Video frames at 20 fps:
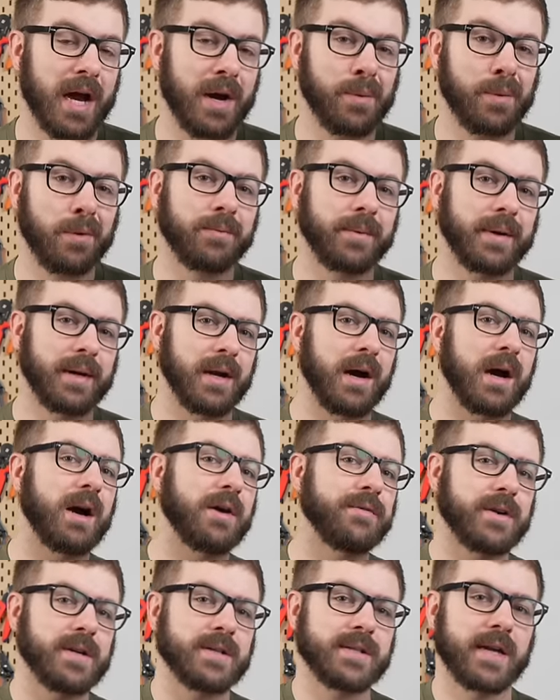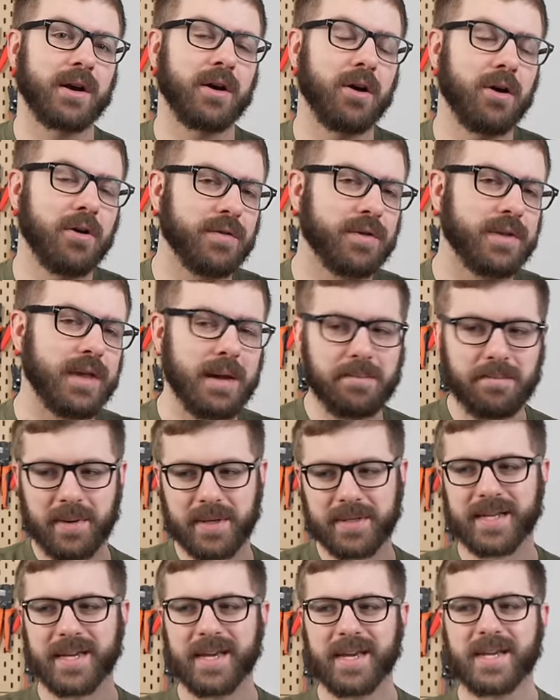I will read off as I go over them,
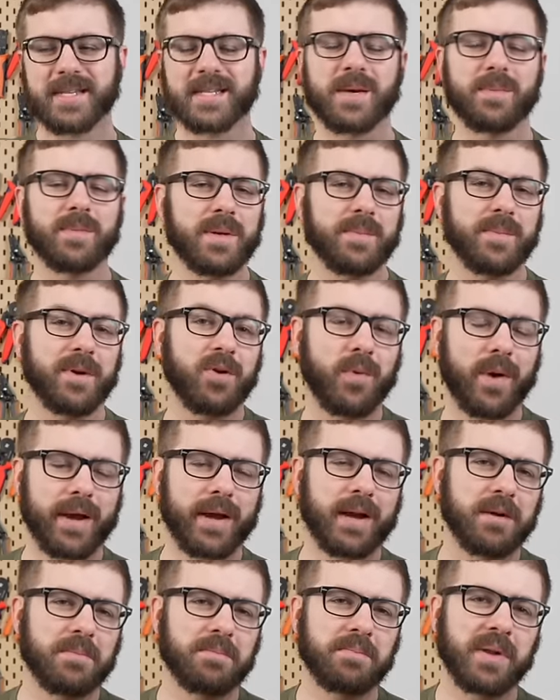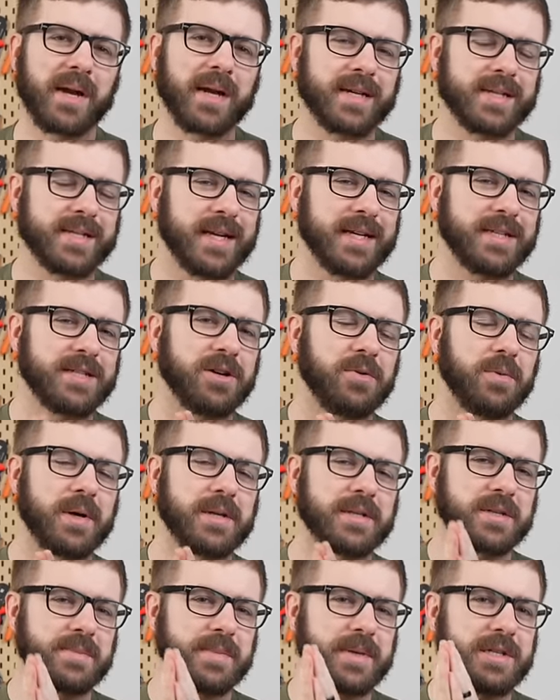but some of them are quite complex and I don't
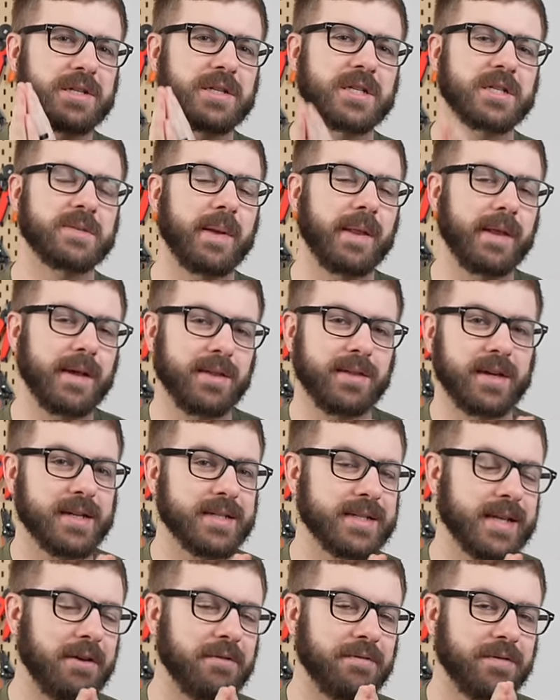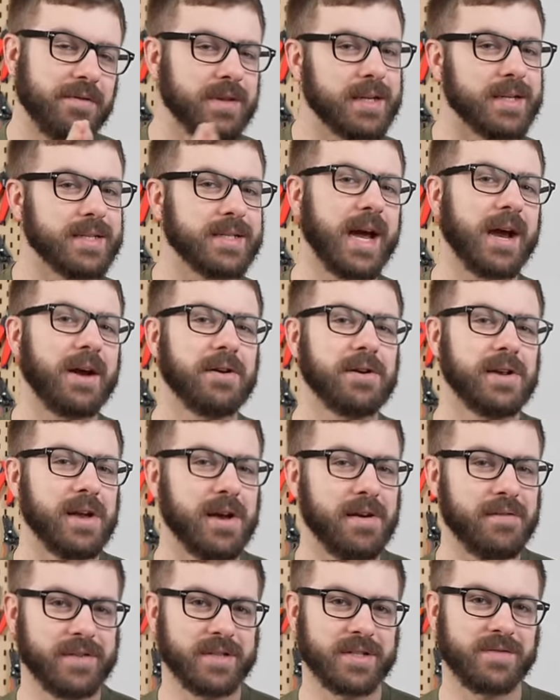want to be just spelling things out for the entirety
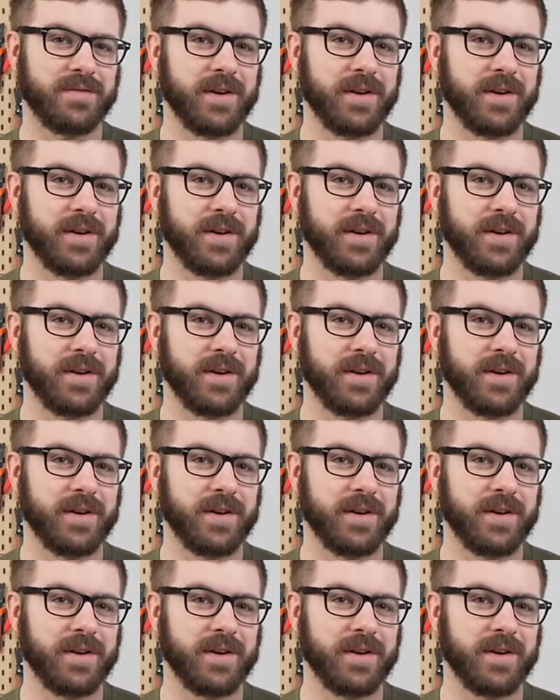of this